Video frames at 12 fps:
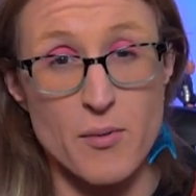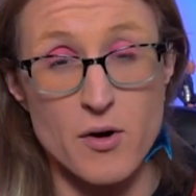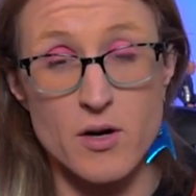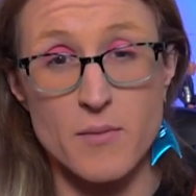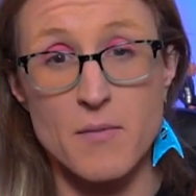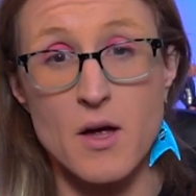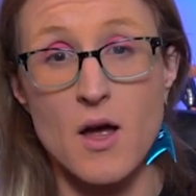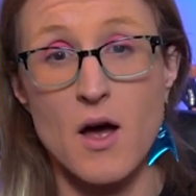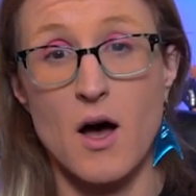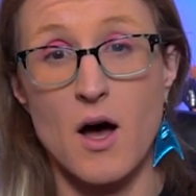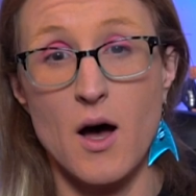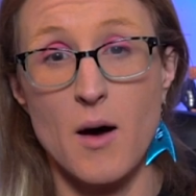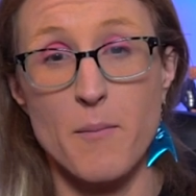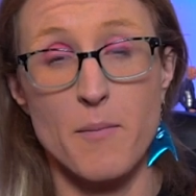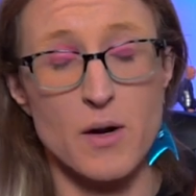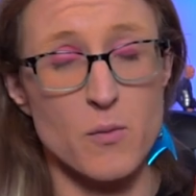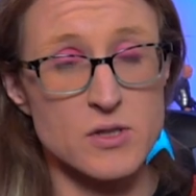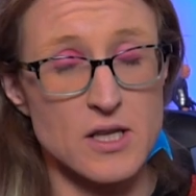Burnham,
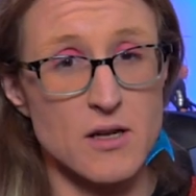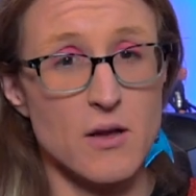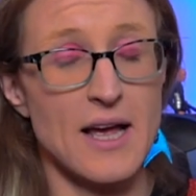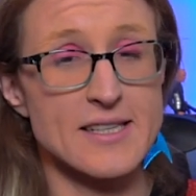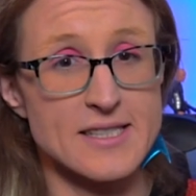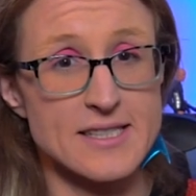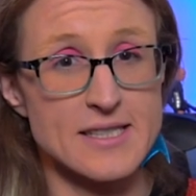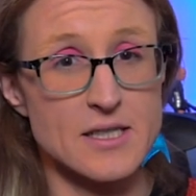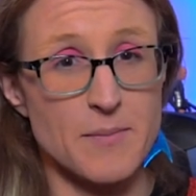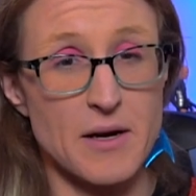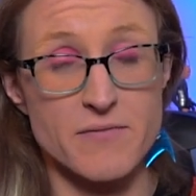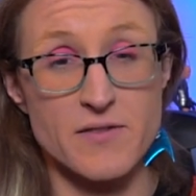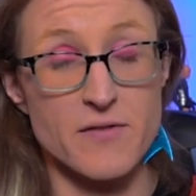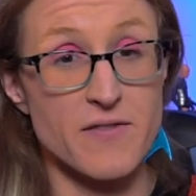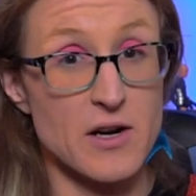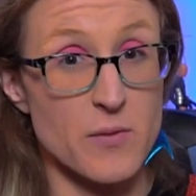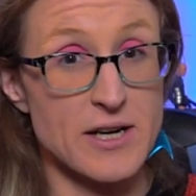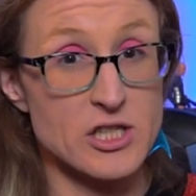but was a little hesitant about the
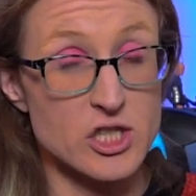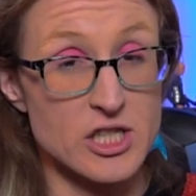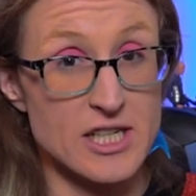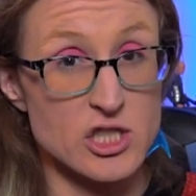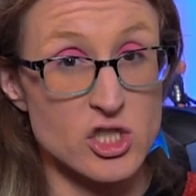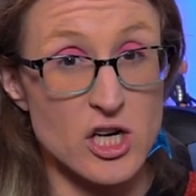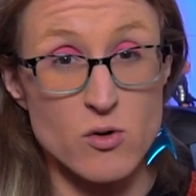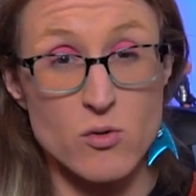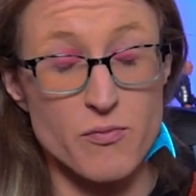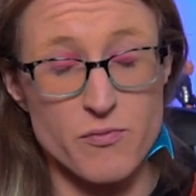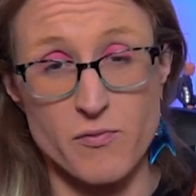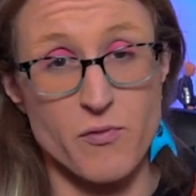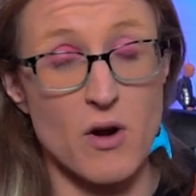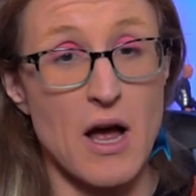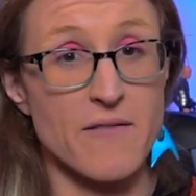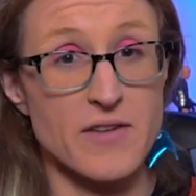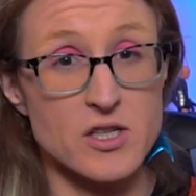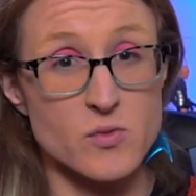Federation in general for
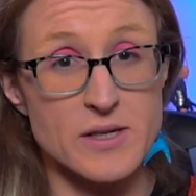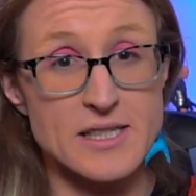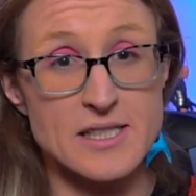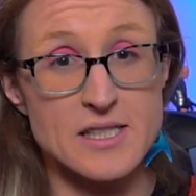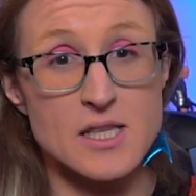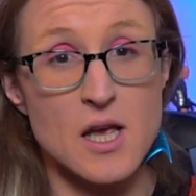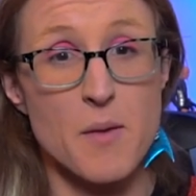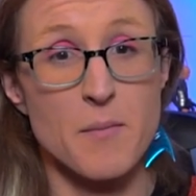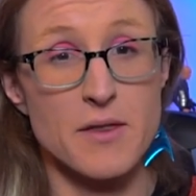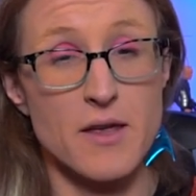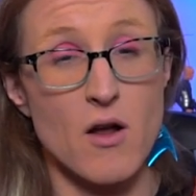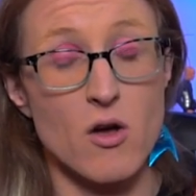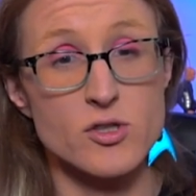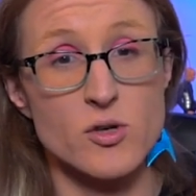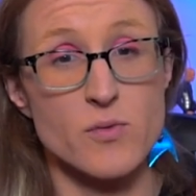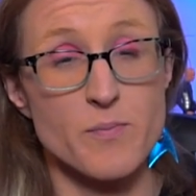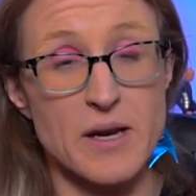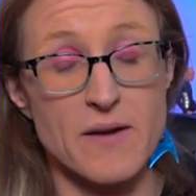obvious reasons, but then
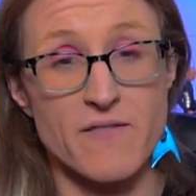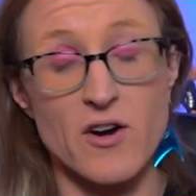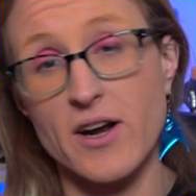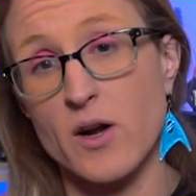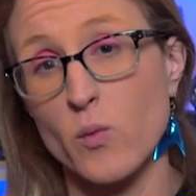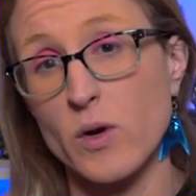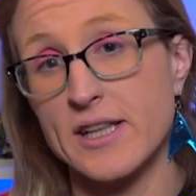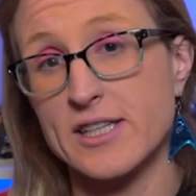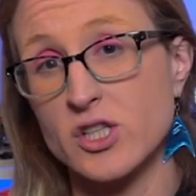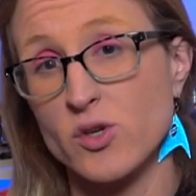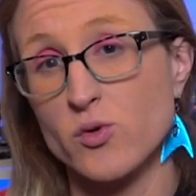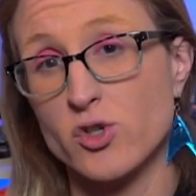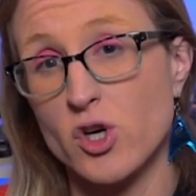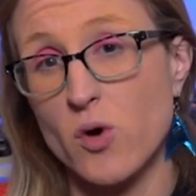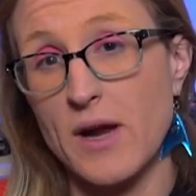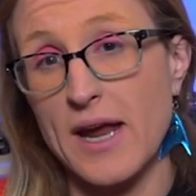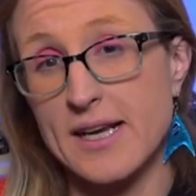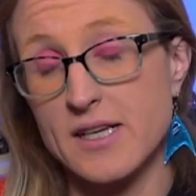also being very unwilling to
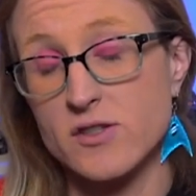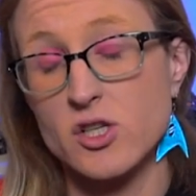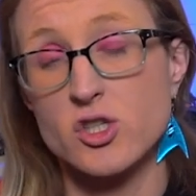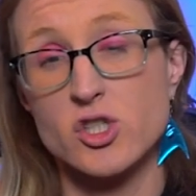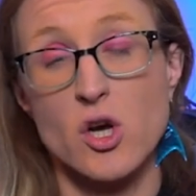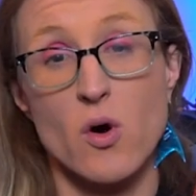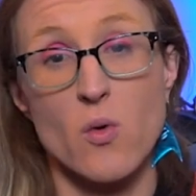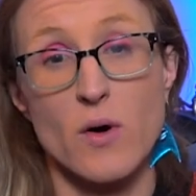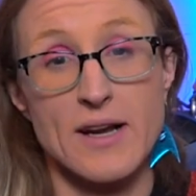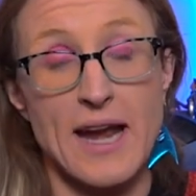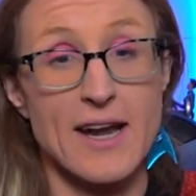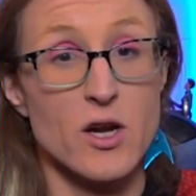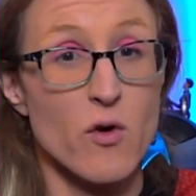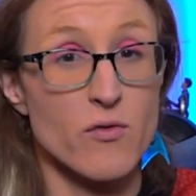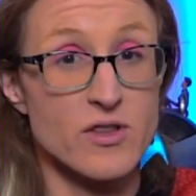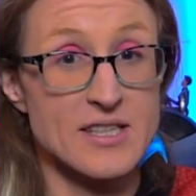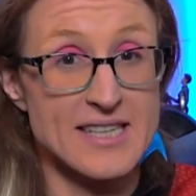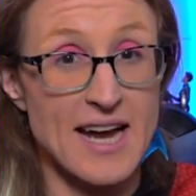show and hand
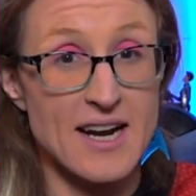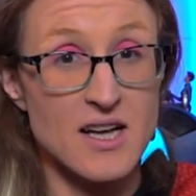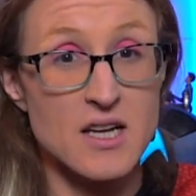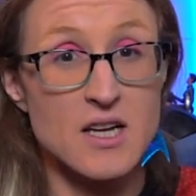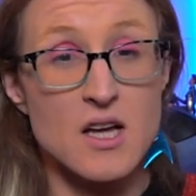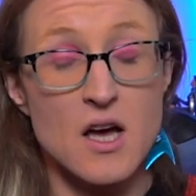over the data